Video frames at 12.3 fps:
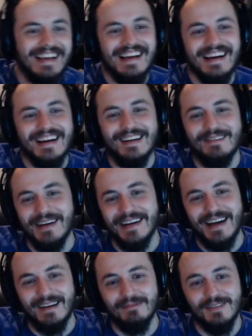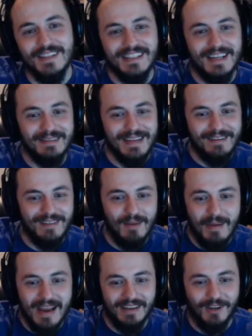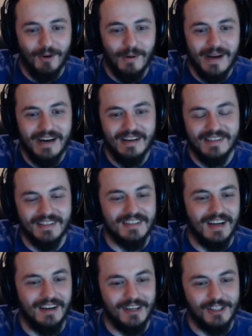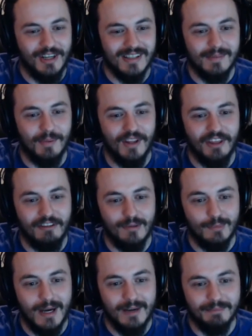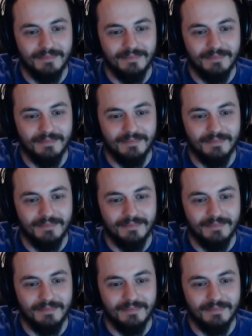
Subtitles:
Oh my god, please tell me you have the panel where Zatanna shuts both of them up.